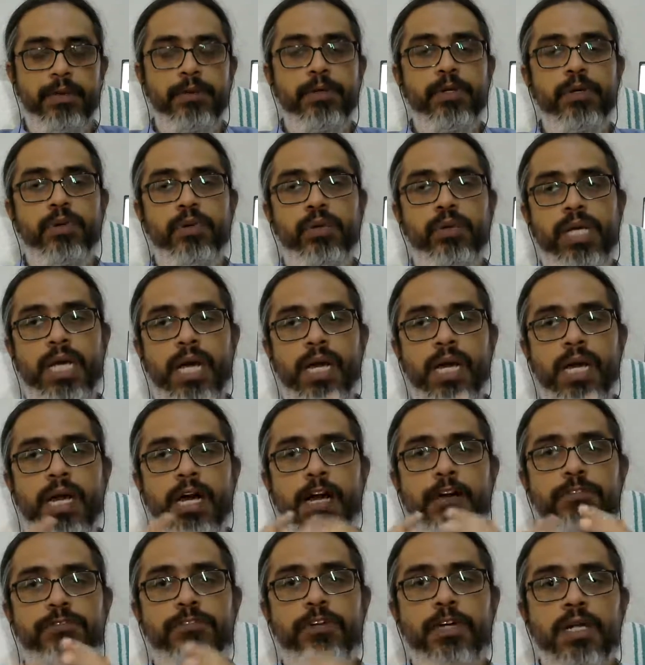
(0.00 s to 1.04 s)
You can
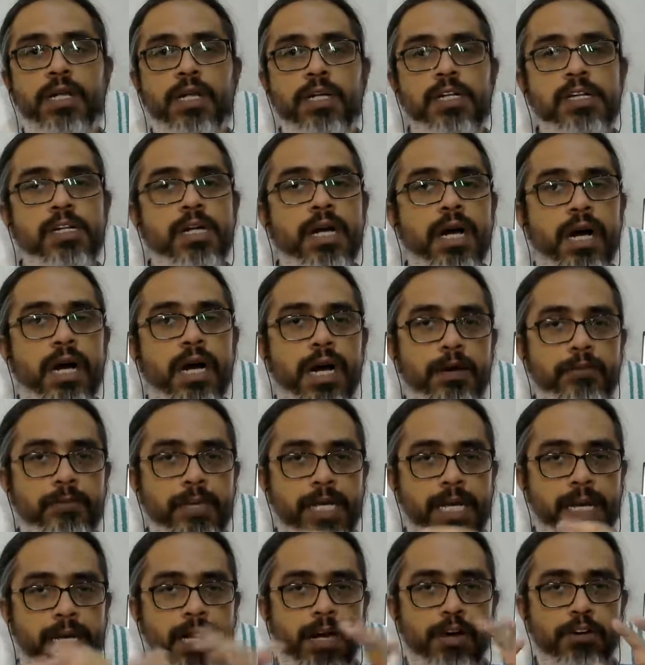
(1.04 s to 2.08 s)
have, we
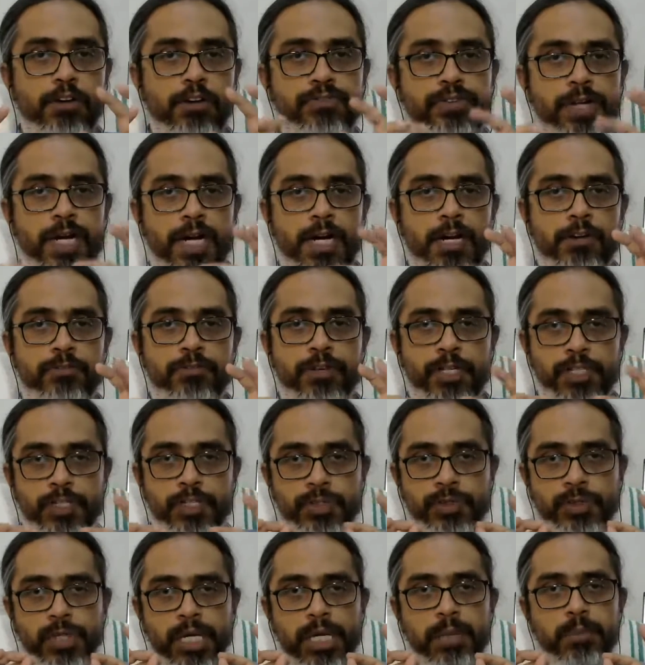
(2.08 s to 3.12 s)
can have
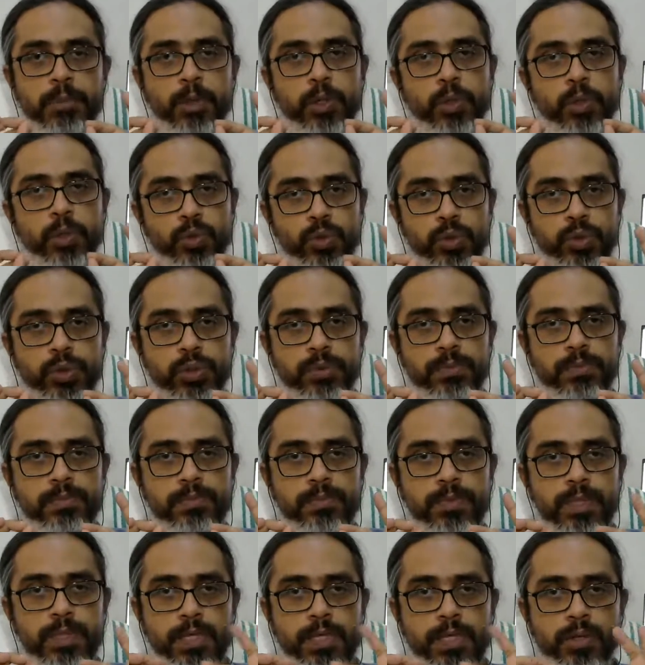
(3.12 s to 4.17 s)
first 3 modules.
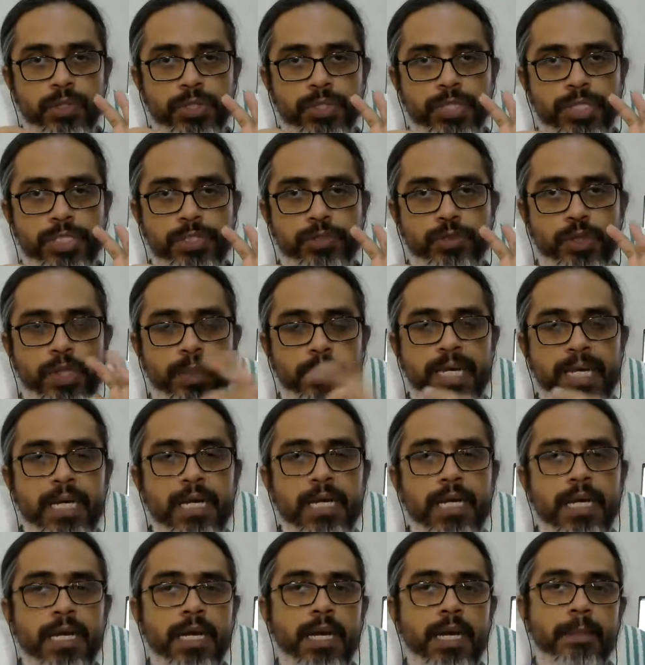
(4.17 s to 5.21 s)
Questions will be
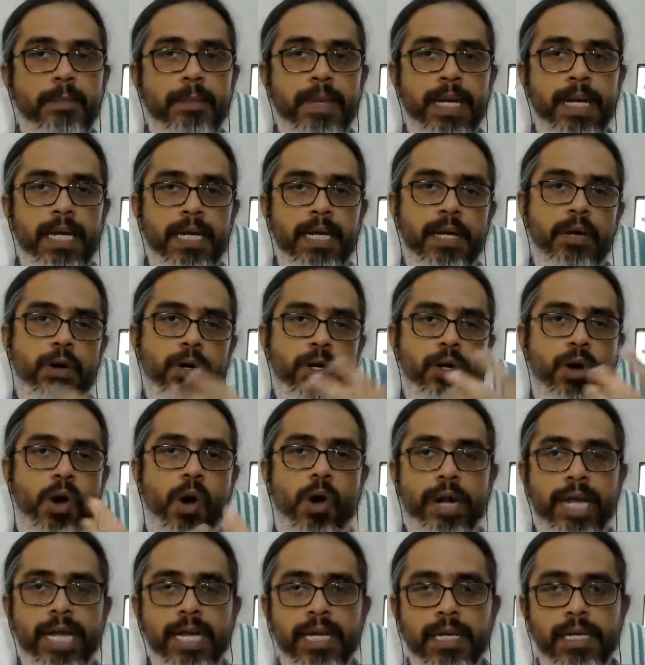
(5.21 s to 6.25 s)
mainly on
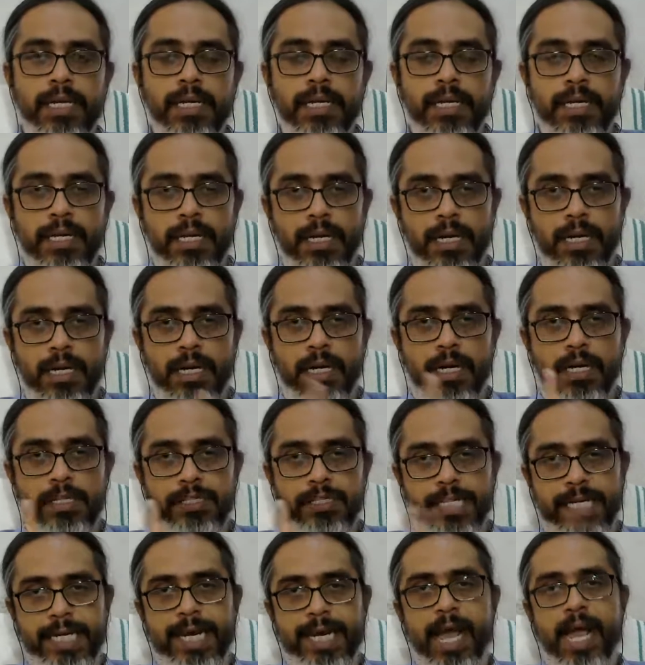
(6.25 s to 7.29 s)
coding,
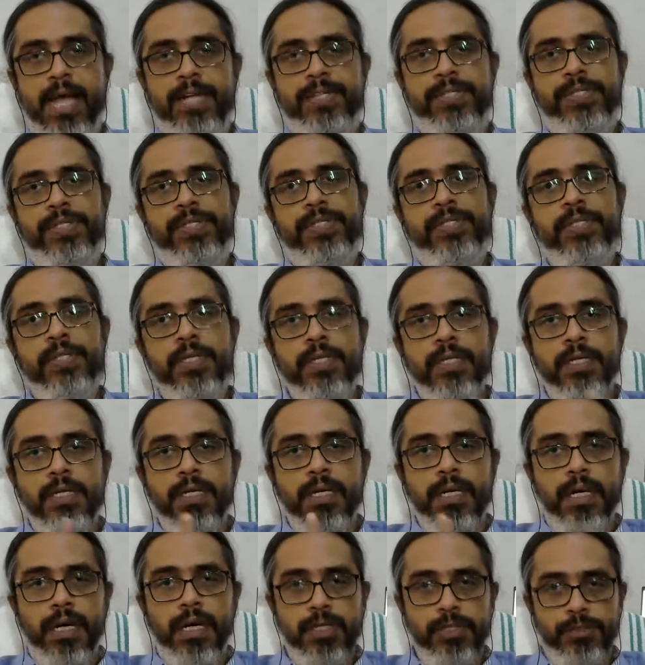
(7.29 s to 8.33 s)
syntax,
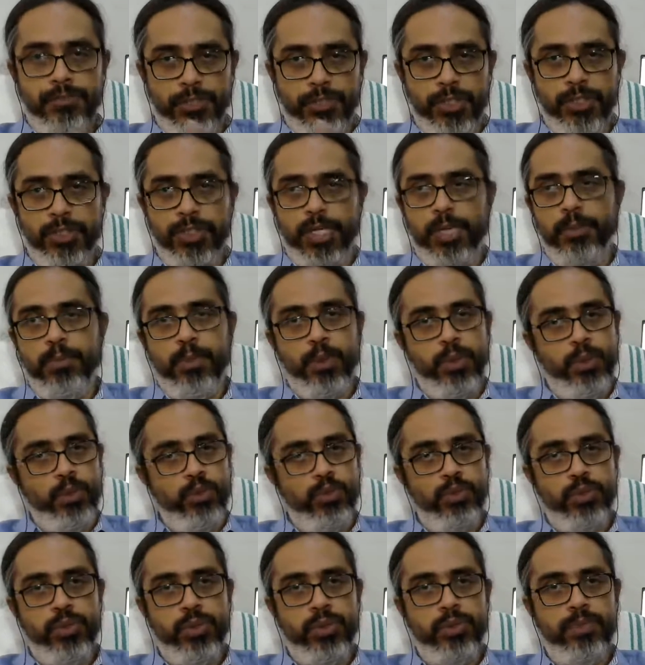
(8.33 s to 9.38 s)
the first 3
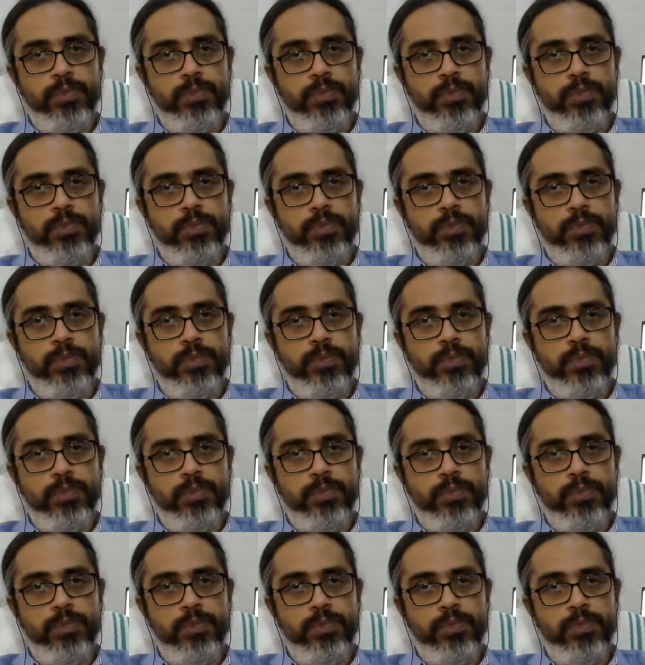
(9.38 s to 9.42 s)
modules.